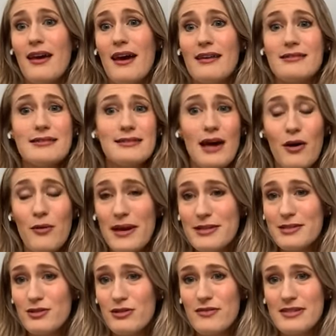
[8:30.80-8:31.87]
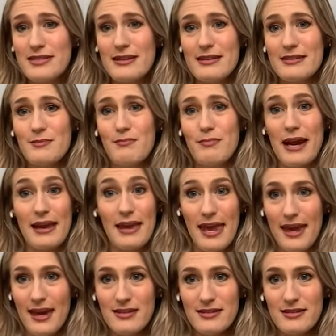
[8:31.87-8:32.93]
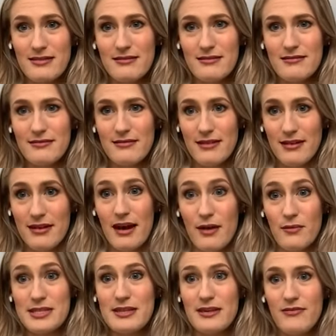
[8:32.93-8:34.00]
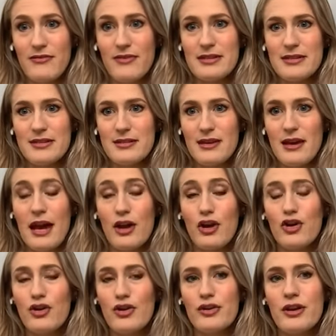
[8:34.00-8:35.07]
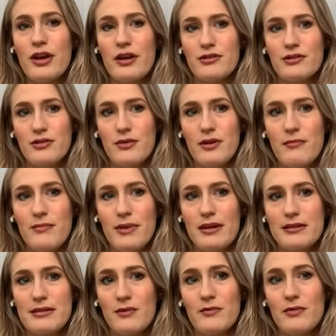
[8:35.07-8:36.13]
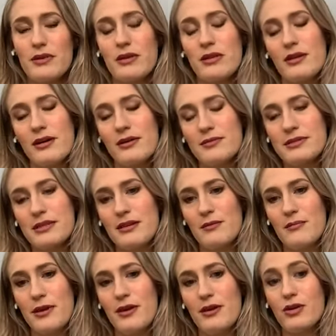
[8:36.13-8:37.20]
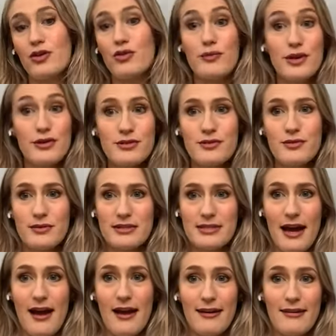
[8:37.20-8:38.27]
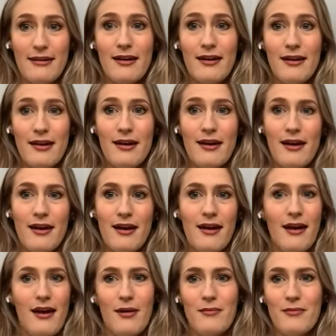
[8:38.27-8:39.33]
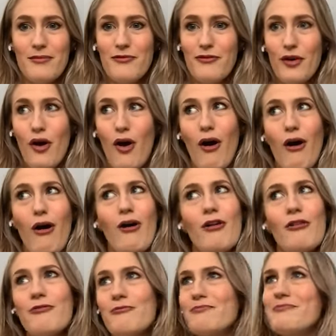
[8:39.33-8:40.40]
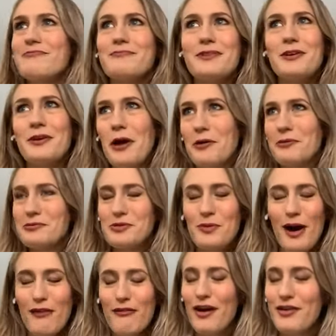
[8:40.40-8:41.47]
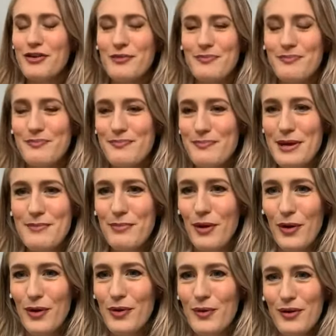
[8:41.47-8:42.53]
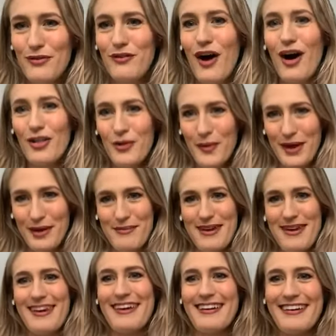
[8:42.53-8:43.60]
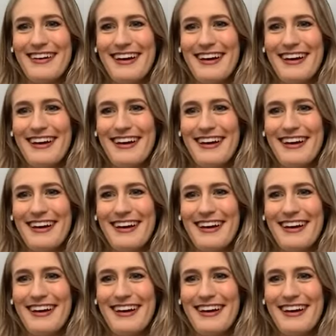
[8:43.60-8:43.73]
and sell my services, but I can't. Like, I was convinced I could not do it because I really thought it was going to be career suicide for all 1,200 people who were following me.